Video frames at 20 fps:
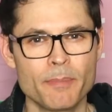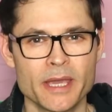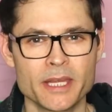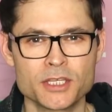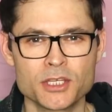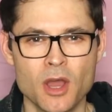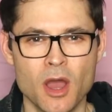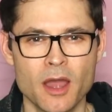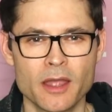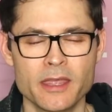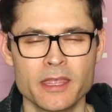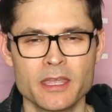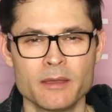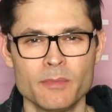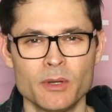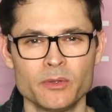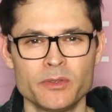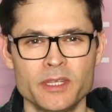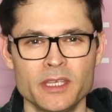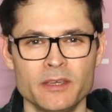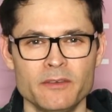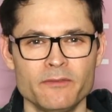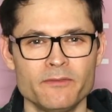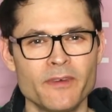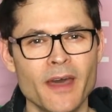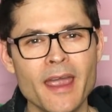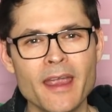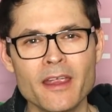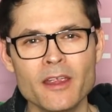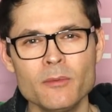by talking about the
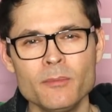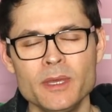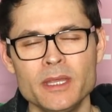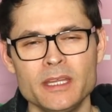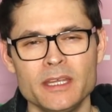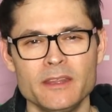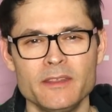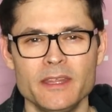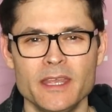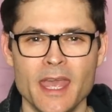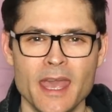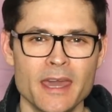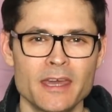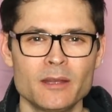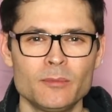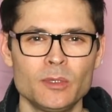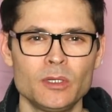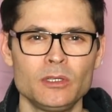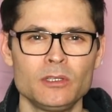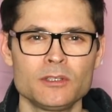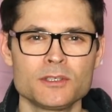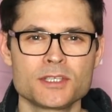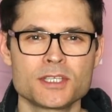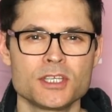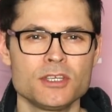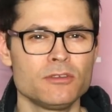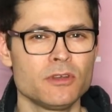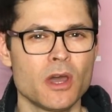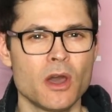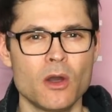environment and the animals,
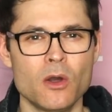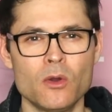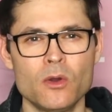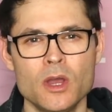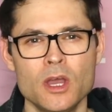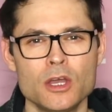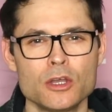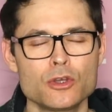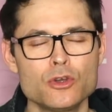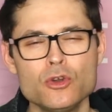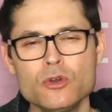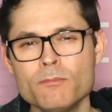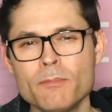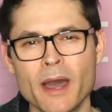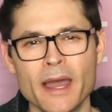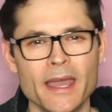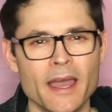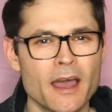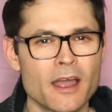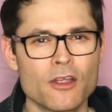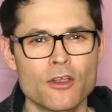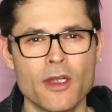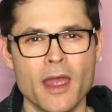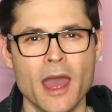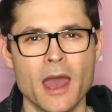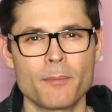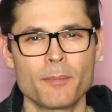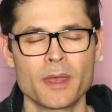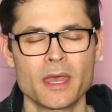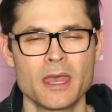you know, kumbaya
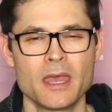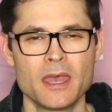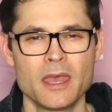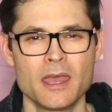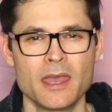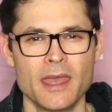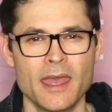crap,